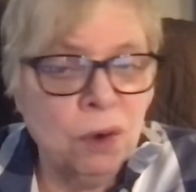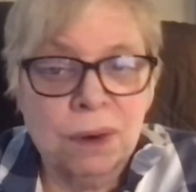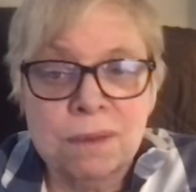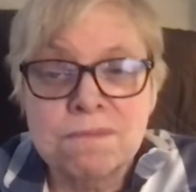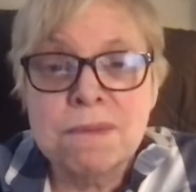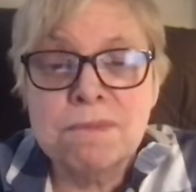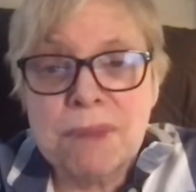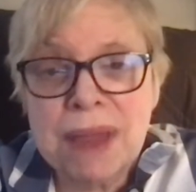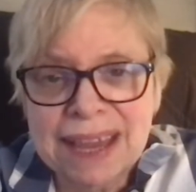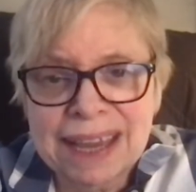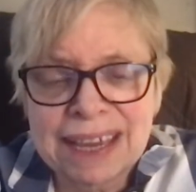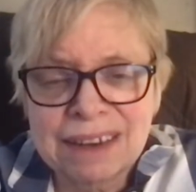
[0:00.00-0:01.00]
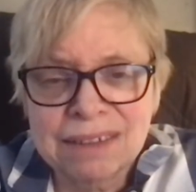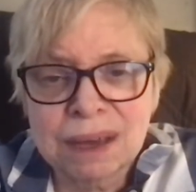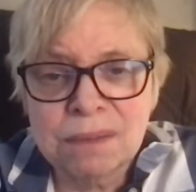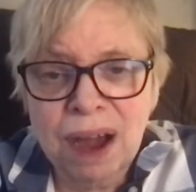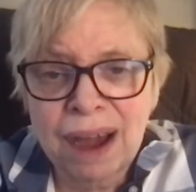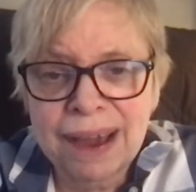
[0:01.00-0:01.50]
were making
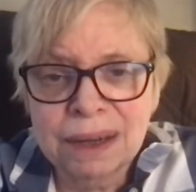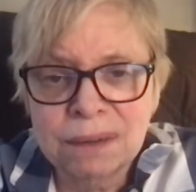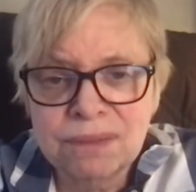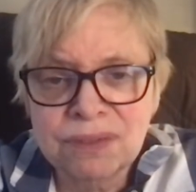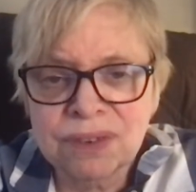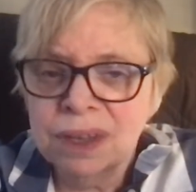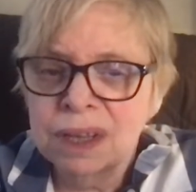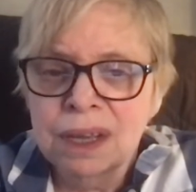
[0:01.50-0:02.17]
some items.